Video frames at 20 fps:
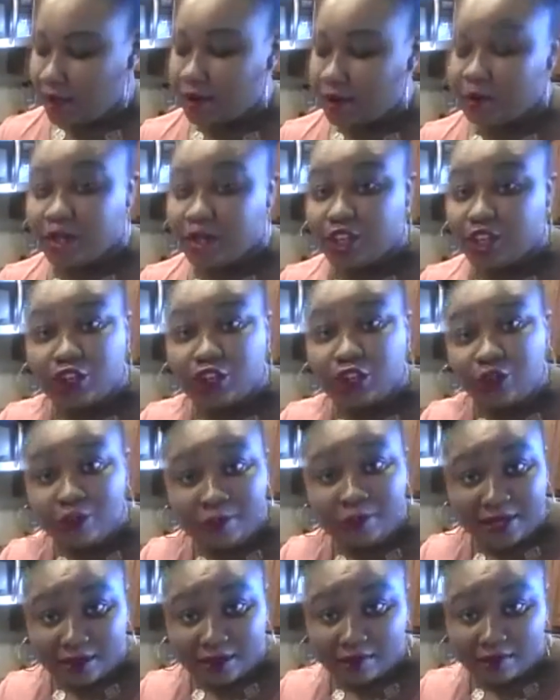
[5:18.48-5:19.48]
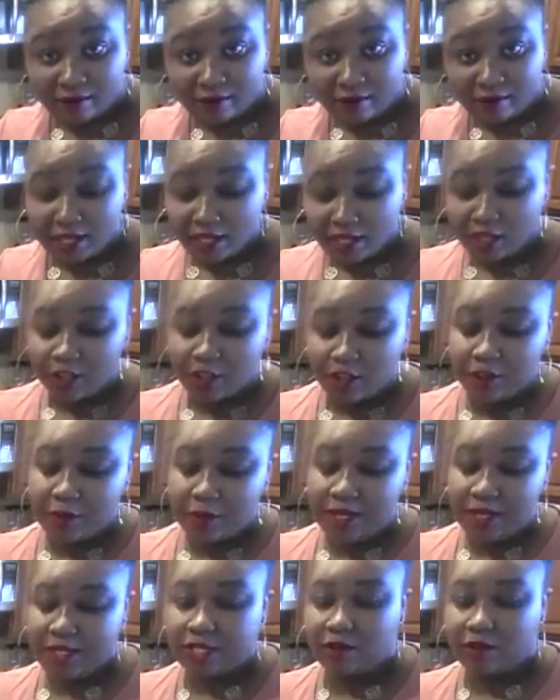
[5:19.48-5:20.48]
Cumin. Cumin is
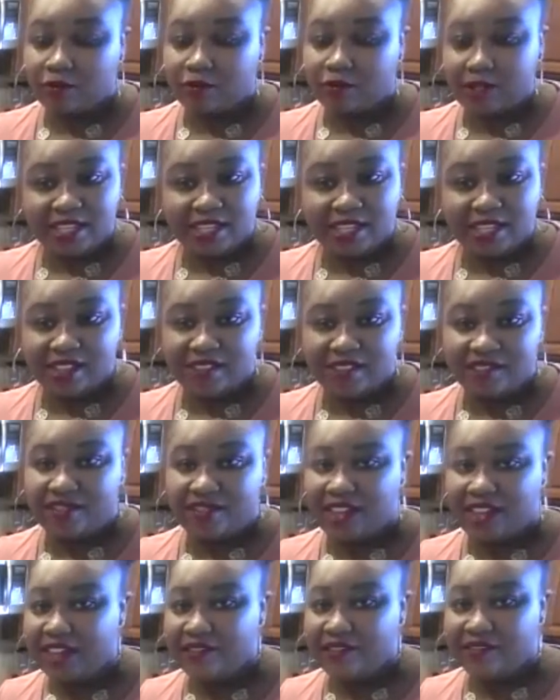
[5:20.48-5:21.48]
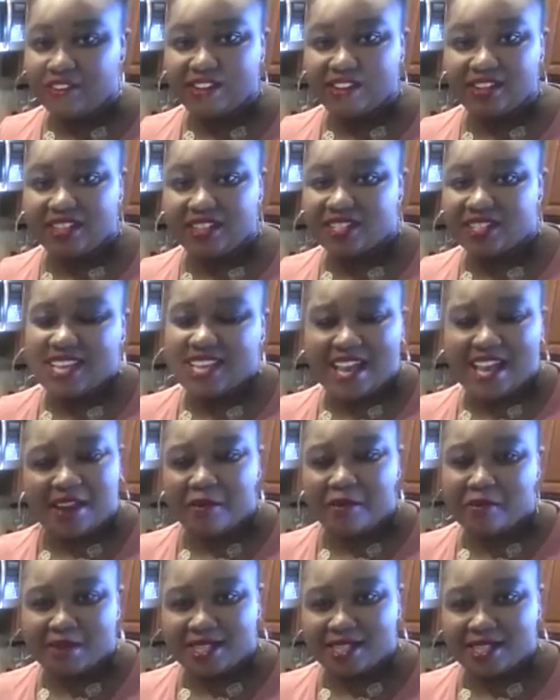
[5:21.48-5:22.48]
a really good flavor. It just kind of
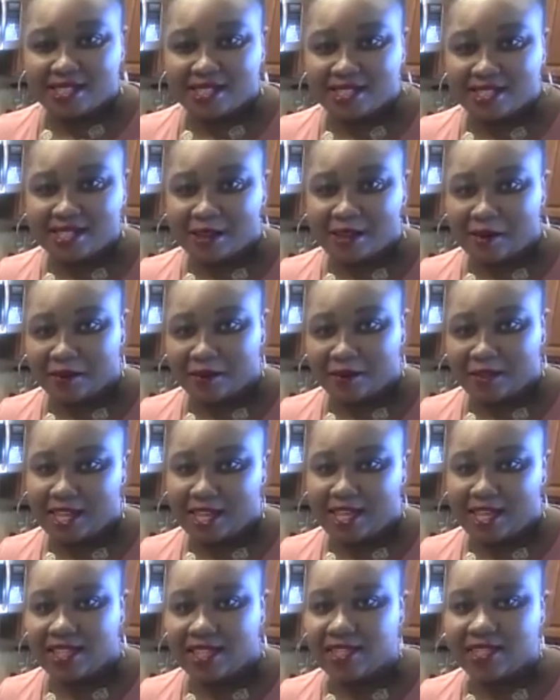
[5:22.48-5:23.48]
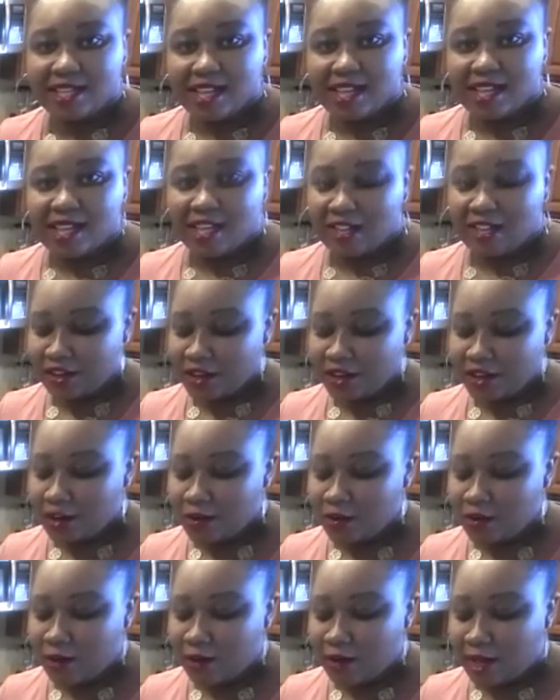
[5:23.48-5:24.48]
mixes up things. You know,
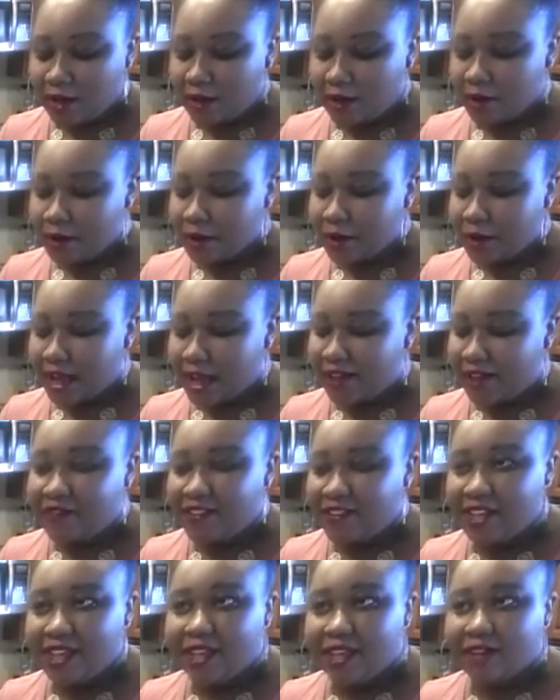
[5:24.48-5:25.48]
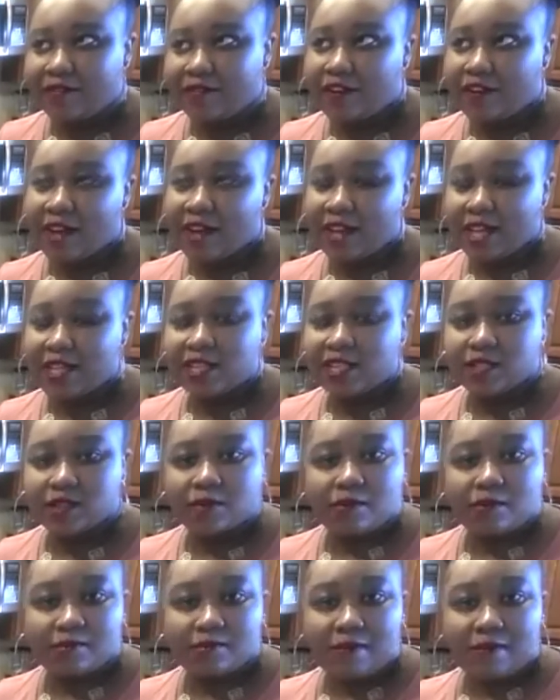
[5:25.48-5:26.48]
I think for us,
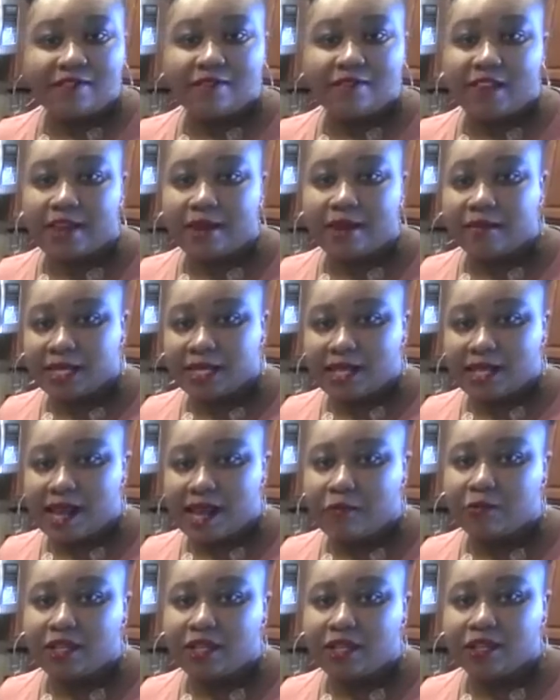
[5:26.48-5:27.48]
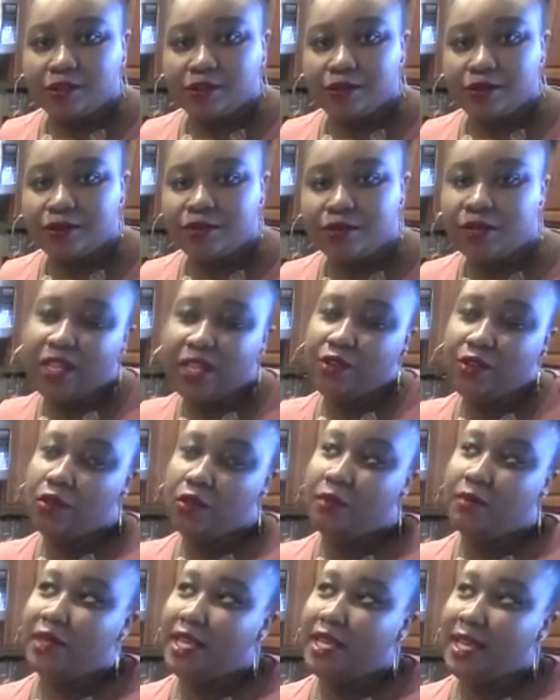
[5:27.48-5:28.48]
my family and I, we
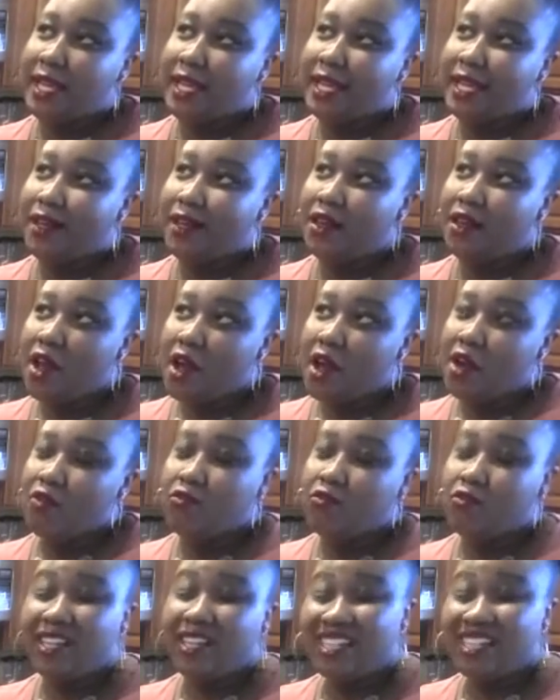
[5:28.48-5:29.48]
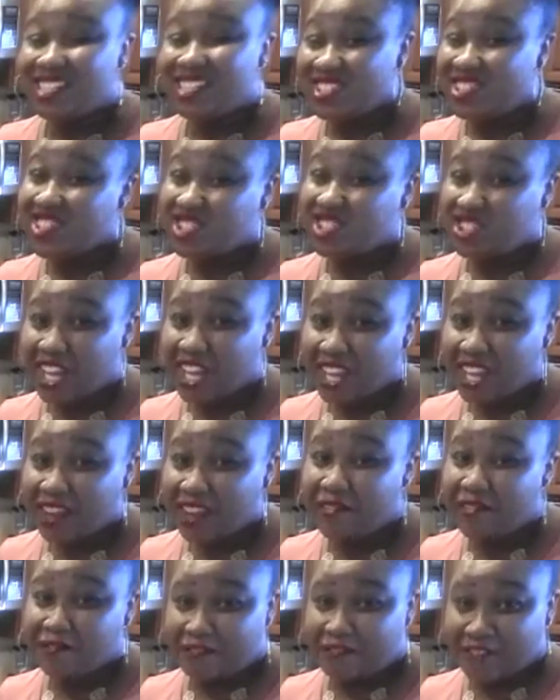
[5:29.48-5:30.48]
normally eat really just chicken,
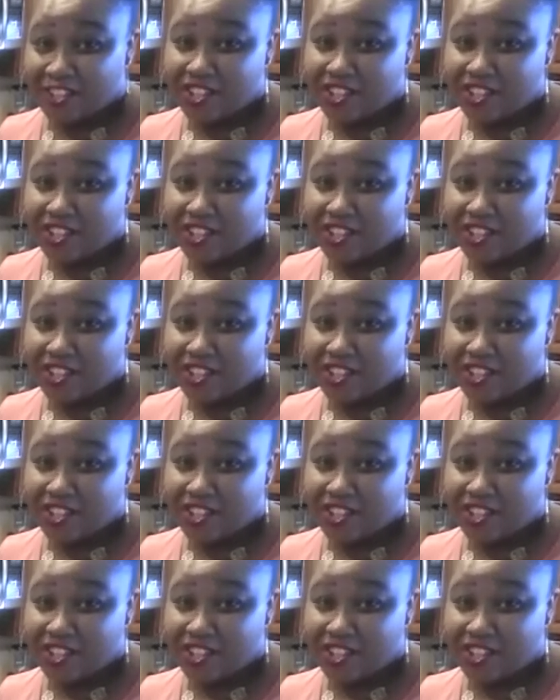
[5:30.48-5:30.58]
fish,